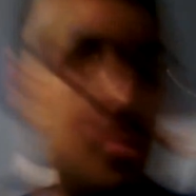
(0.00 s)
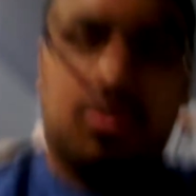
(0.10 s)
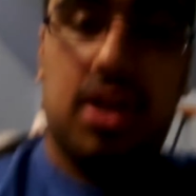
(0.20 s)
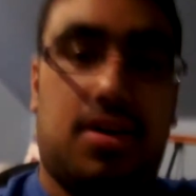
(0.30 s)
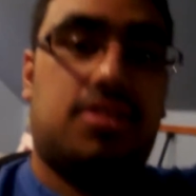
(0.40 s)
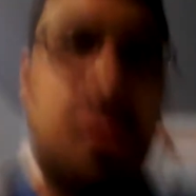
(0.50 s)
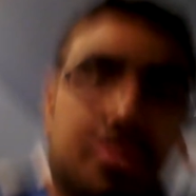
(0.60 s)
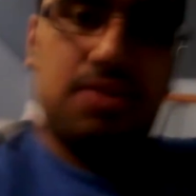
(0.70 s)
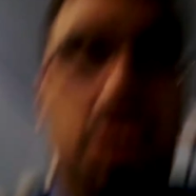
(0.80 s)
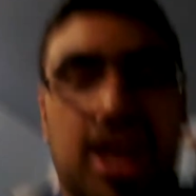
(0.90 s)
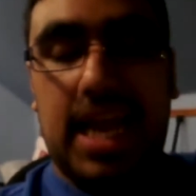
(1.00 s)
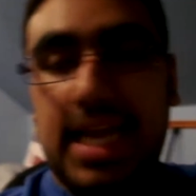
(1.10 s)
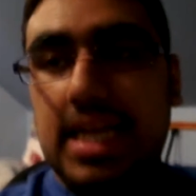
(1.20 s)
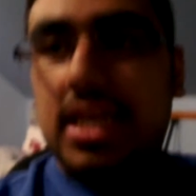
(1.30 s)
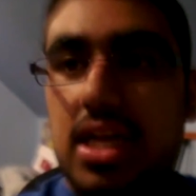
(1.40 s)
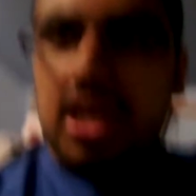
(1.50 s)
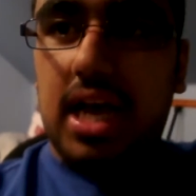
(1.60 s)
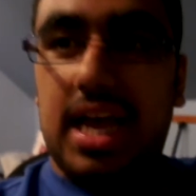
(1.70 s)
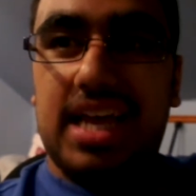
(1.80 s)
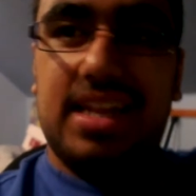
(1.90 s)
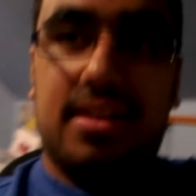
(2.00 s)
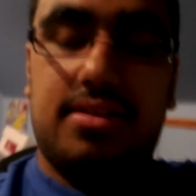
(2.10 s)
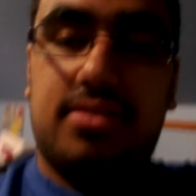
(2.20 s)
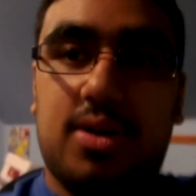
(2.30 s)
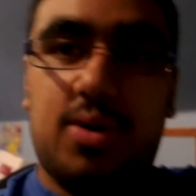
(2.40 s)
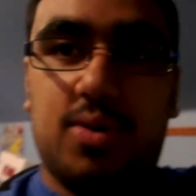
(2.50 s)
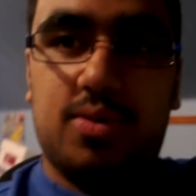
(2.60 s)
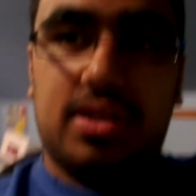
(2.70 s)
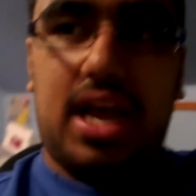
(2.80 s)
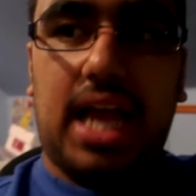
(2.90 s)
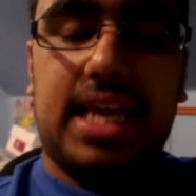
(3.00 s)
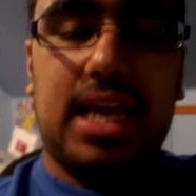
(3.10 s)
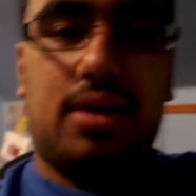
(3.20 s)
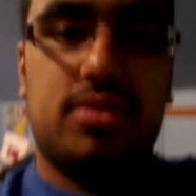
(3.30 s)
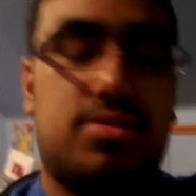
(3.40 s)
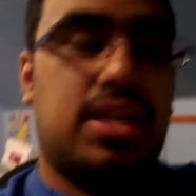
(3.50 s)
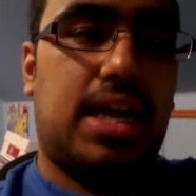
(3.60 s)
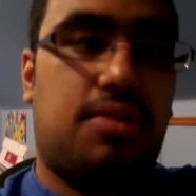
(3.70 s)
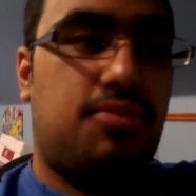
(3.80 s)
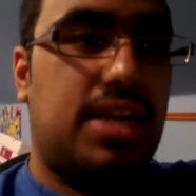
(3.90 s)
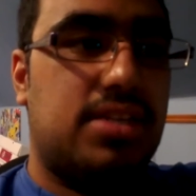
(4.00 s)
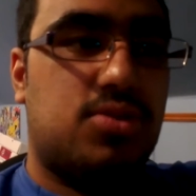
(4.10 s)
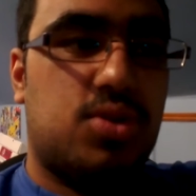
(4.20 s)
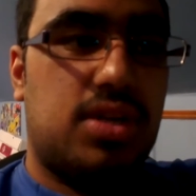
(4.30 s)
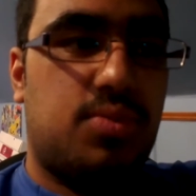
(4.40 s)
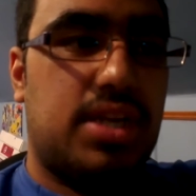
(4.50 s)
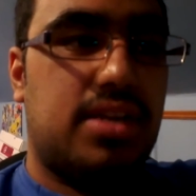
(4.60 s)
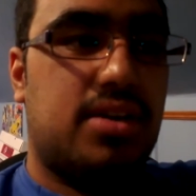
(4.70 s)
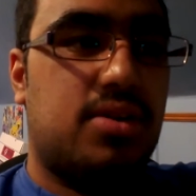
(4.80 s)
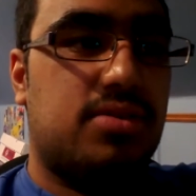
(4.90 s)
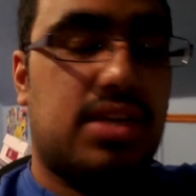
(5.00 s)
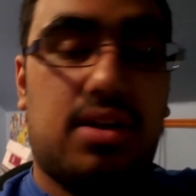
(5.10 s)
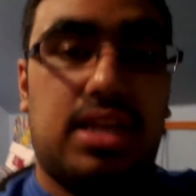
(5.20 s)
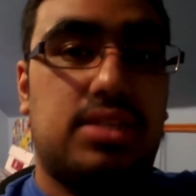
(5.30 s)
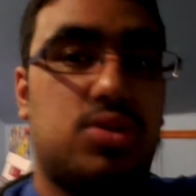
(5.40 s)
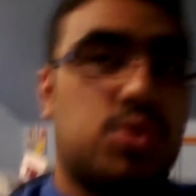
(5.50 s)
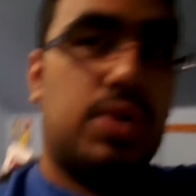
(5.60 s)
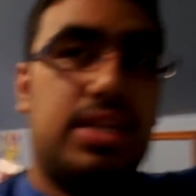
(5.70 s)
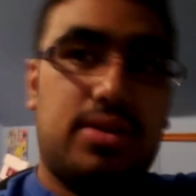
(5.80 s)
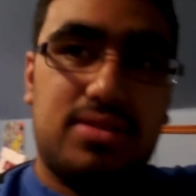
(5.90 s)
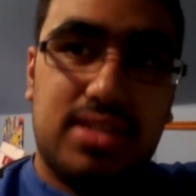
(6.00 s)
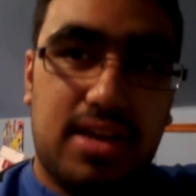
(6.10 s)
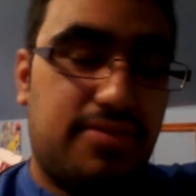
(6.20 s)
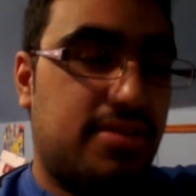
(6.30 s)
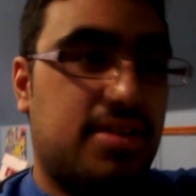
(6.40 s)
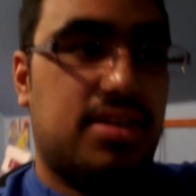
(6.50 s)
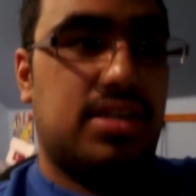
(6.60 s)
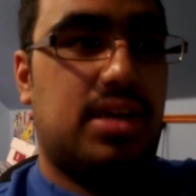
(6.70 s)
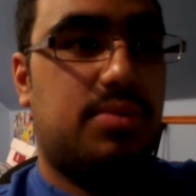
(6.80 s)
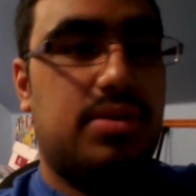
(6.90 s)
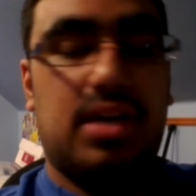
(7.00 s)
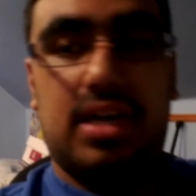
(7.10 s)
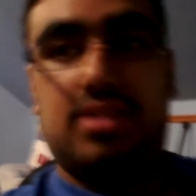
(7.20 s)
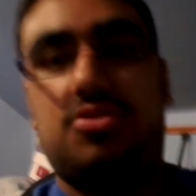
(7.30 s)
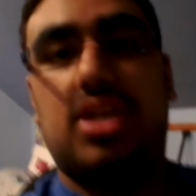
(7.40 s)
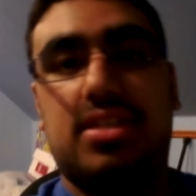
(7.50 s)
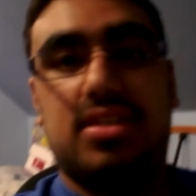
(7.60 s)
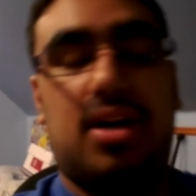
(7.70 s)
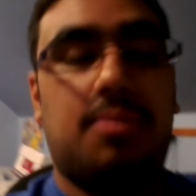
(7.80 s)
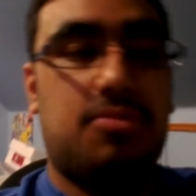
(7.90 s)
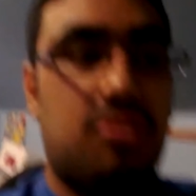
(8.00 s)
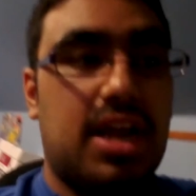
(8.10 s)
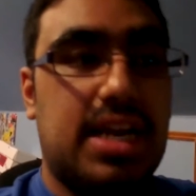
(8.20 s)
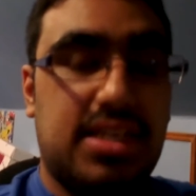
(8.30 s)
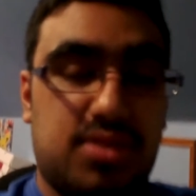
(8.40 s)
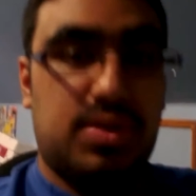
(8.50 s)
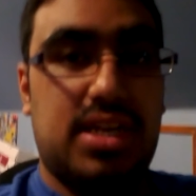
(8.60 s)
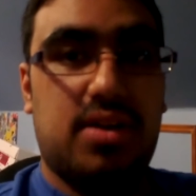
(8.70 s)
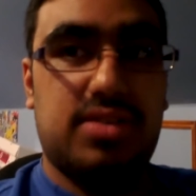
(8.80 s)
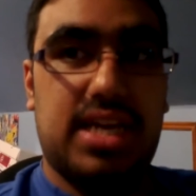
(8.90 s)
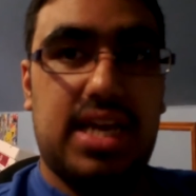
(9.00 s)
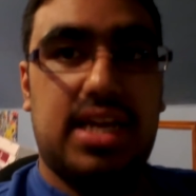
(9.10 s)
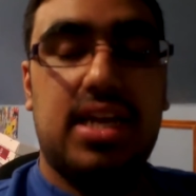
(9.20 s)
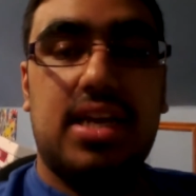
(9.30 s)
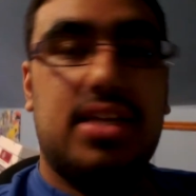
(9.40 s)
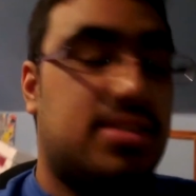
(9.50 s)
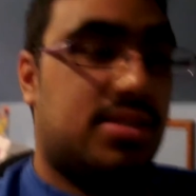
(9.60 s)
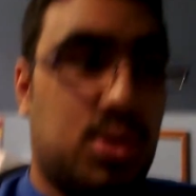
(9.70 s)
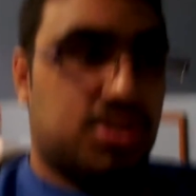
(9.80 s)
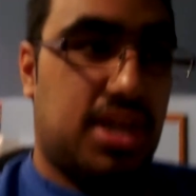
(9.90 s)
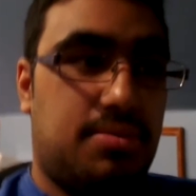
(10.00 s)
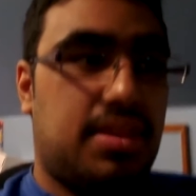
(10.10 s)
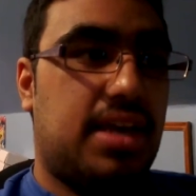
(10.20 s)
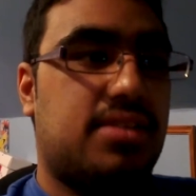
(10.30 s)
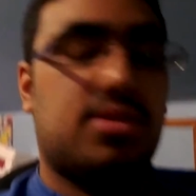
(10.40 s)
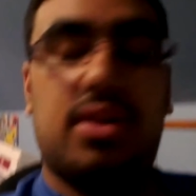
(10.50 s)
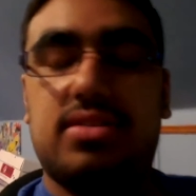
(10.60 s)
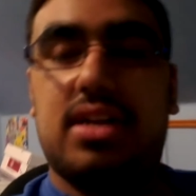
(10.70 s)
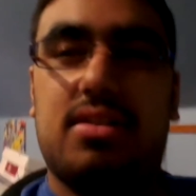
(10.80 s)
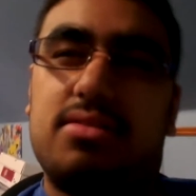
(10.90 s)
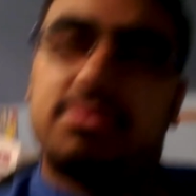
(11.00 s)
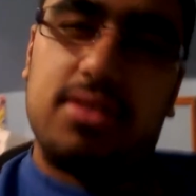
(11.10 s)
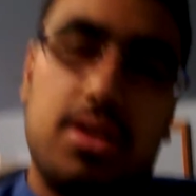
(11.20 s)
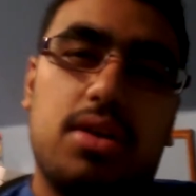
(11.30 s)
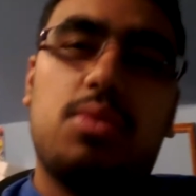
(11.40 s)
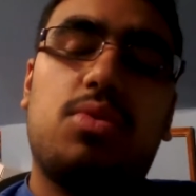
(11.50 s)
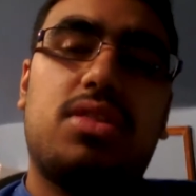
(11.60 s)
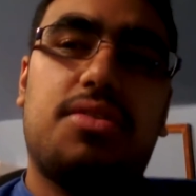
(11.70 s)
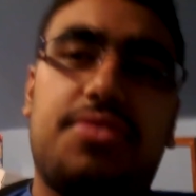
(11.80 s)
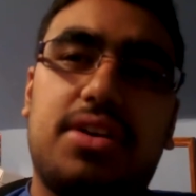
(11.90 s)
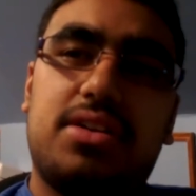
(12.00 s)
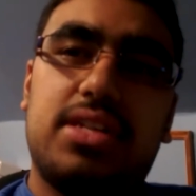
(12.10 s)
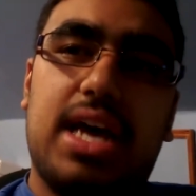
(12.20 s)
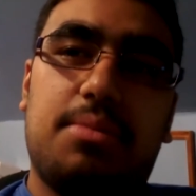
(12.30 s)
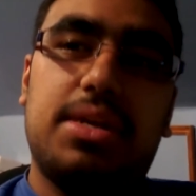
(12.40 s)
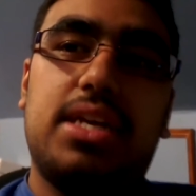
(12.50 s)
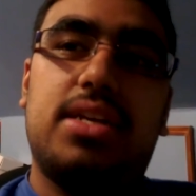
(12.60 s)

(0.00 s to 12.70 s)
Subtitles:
monitor to my right, and so I was like reinstalling Windows. I installed Windows 7. I tried to upgrade it to Windows 8. Still same thing. So I was like, what the fuck could that be?